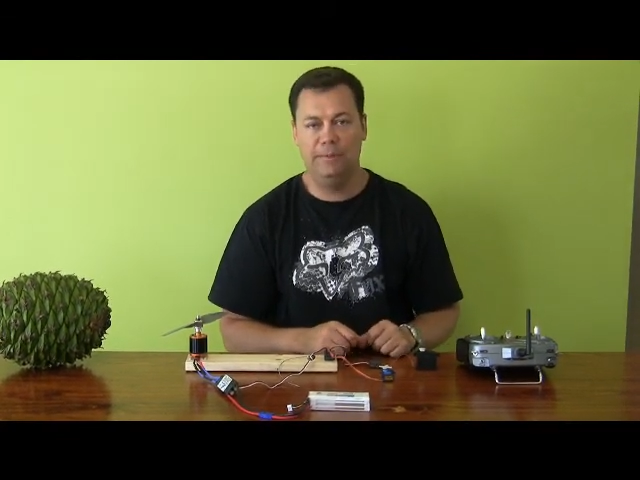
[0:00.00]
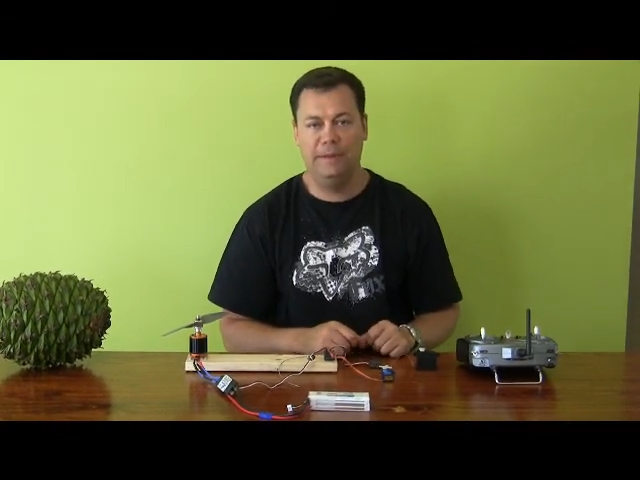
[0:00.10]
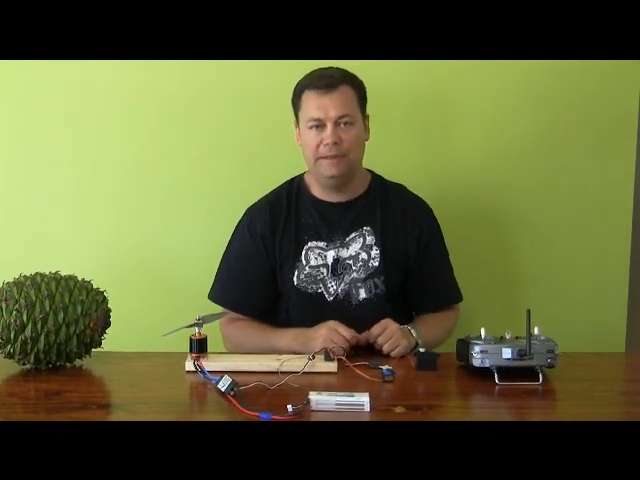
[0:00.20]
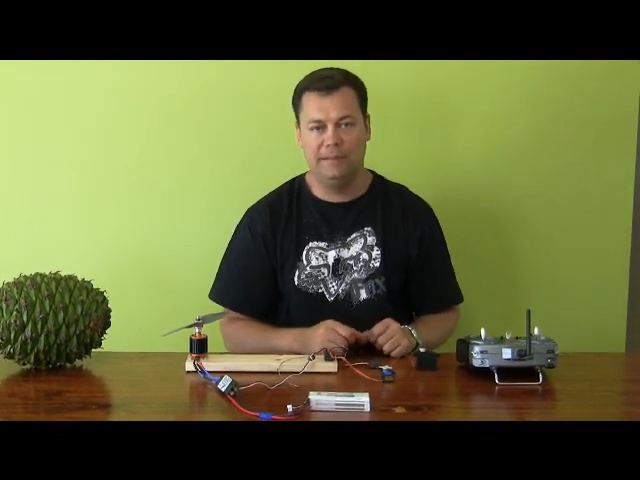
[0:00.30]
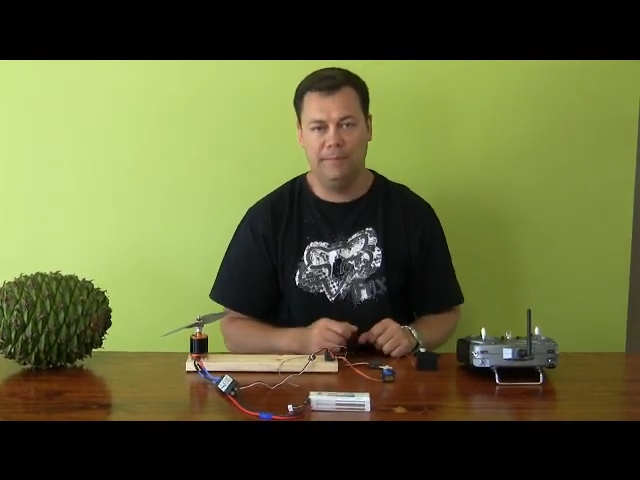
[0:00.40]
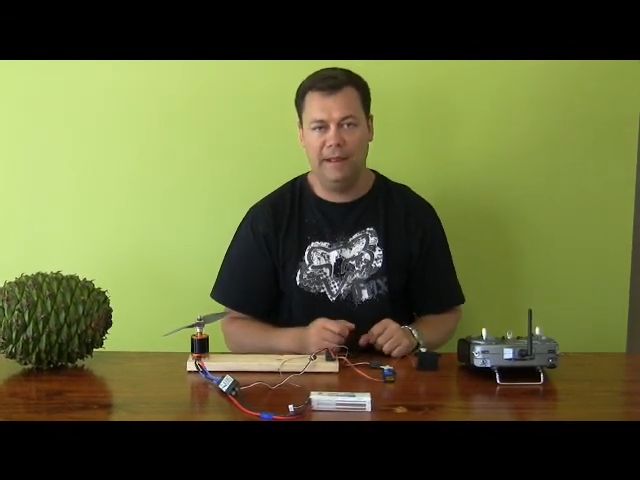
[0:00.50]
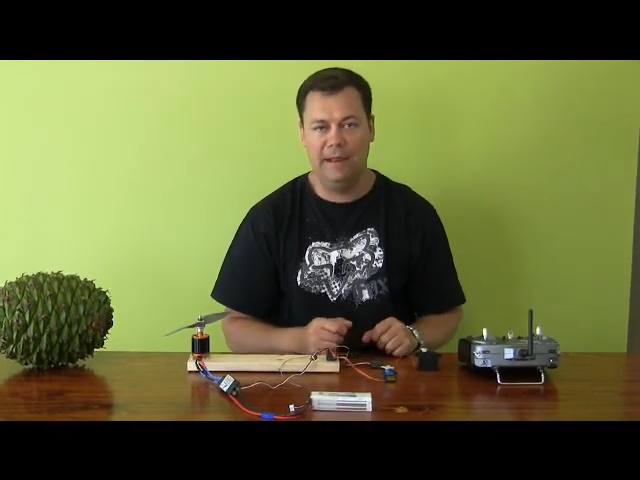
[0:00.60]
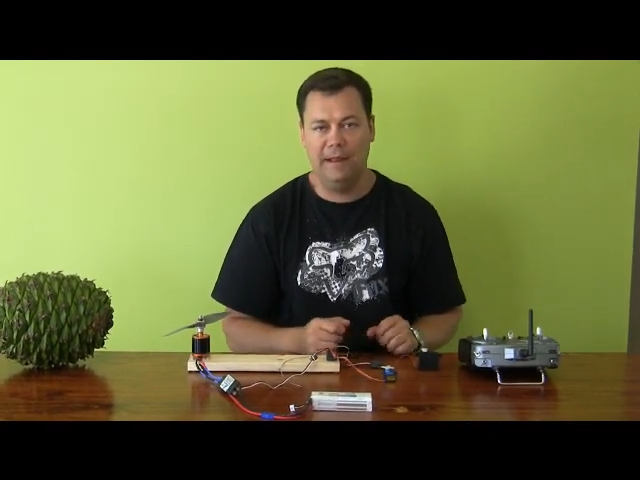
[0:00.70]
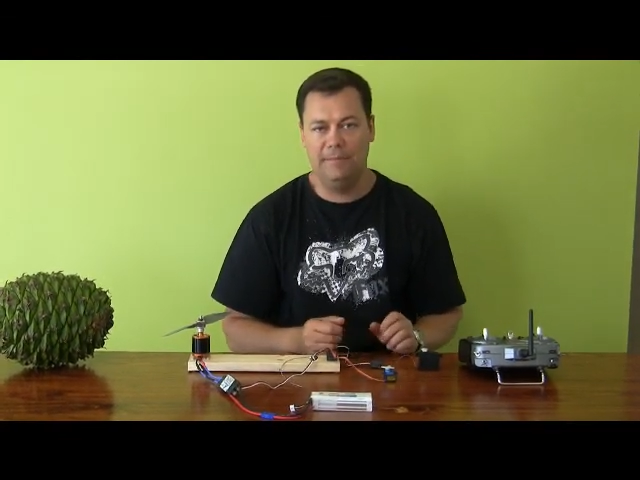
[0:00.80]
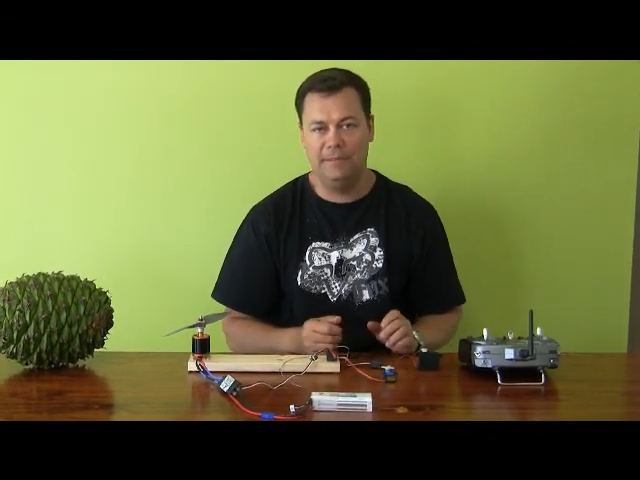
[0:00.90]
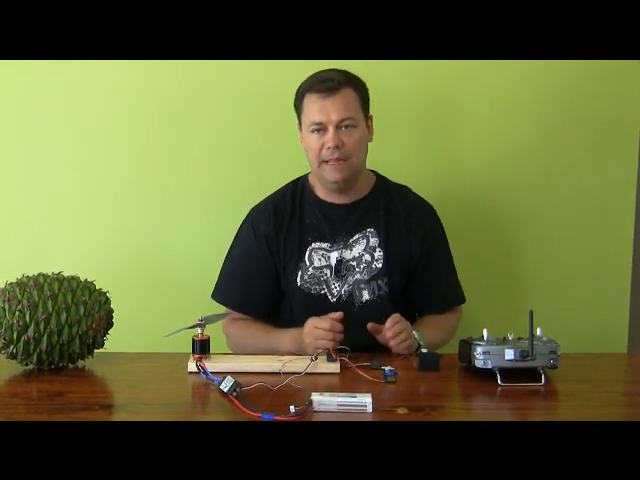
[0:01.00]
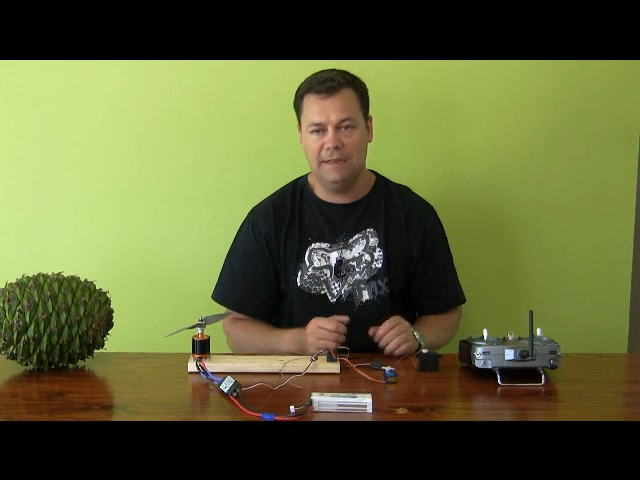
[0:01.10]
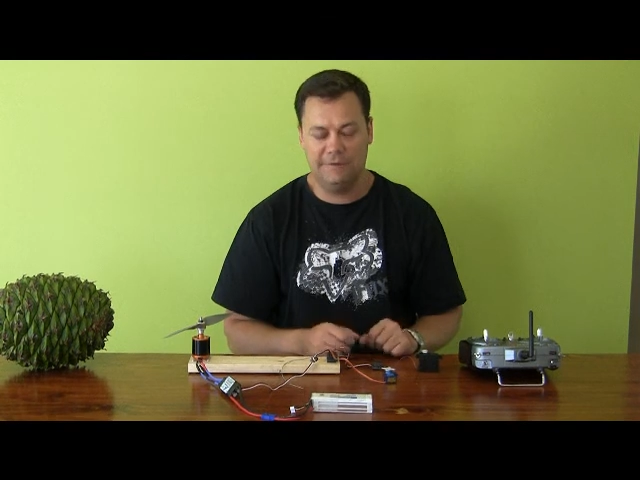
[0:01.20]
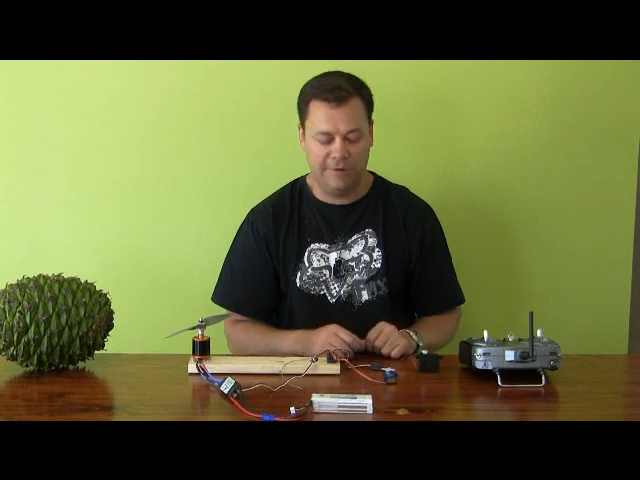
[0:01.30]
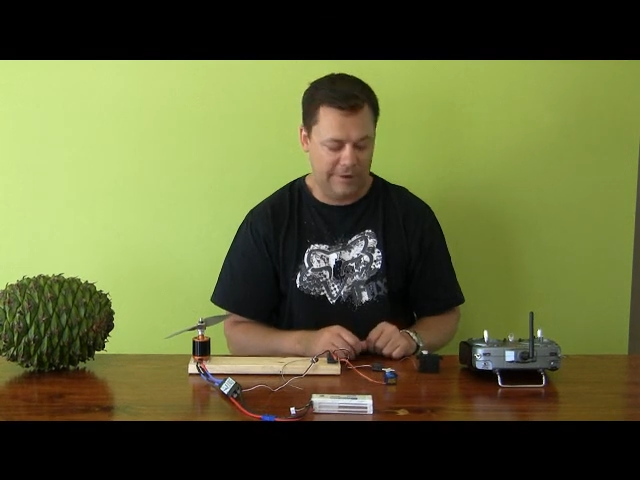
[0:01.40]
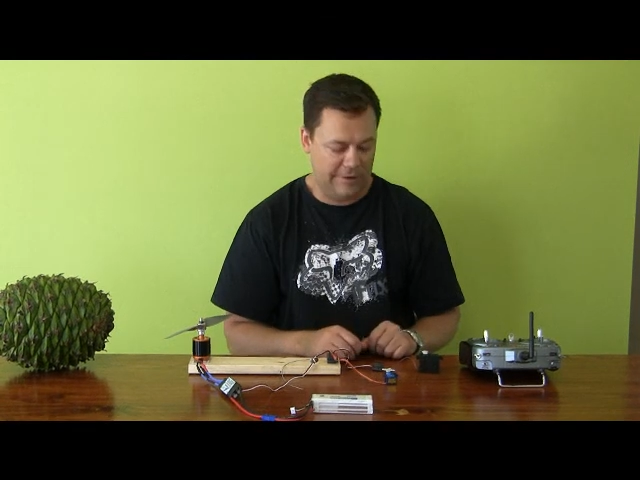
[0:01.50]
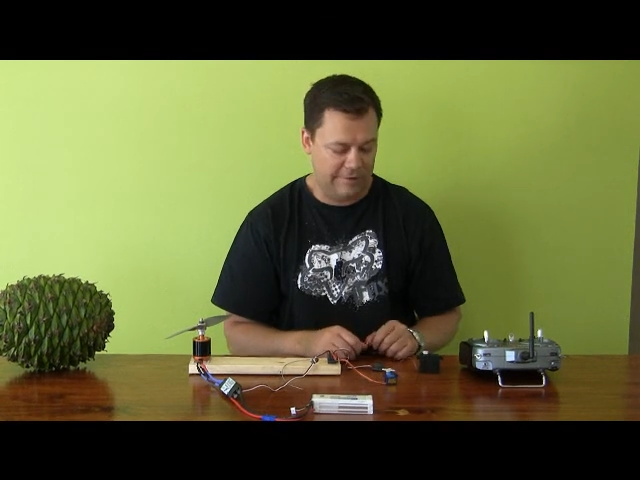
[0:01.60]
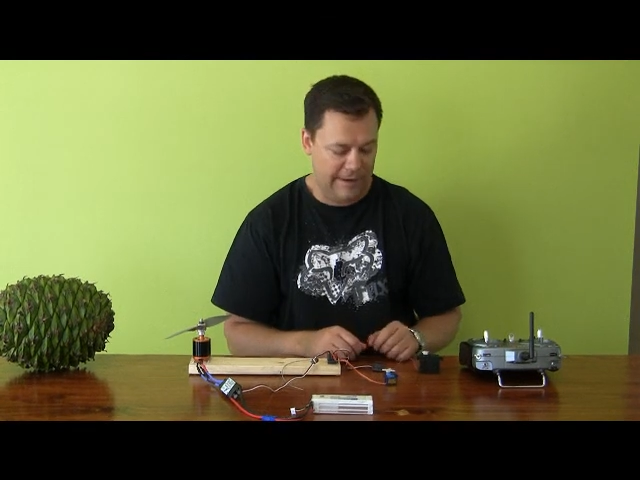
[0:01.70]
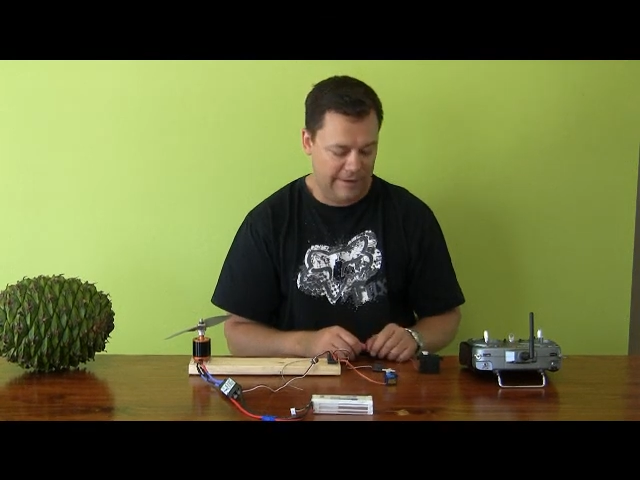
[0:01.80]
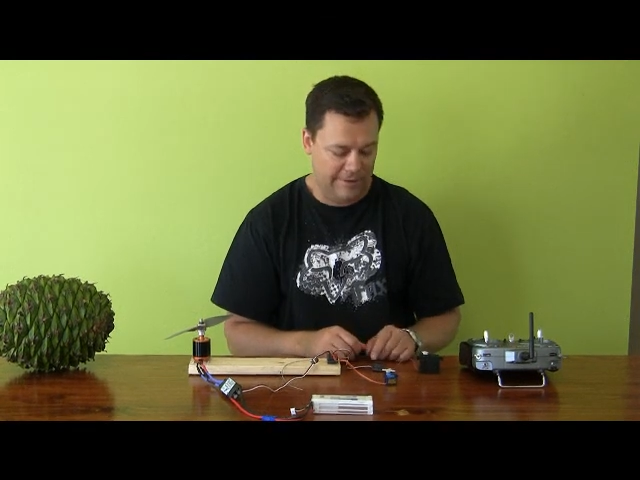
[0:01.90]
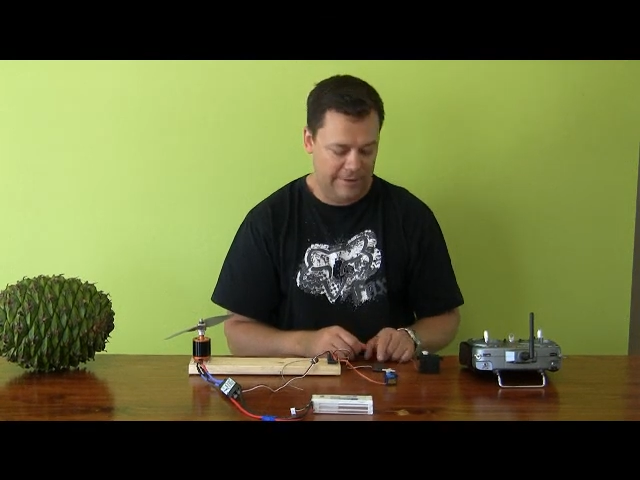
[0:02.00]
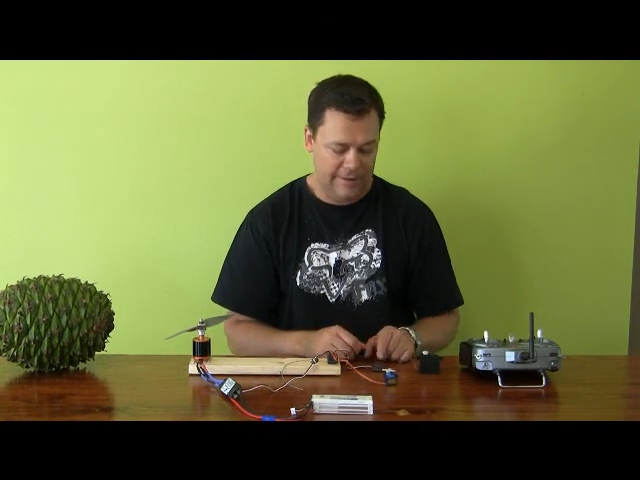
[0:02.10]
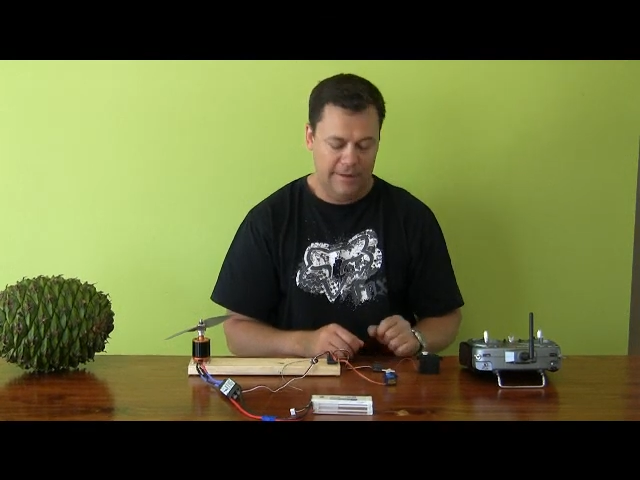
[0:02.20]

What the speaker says: picks the plane up and starts throwing it around.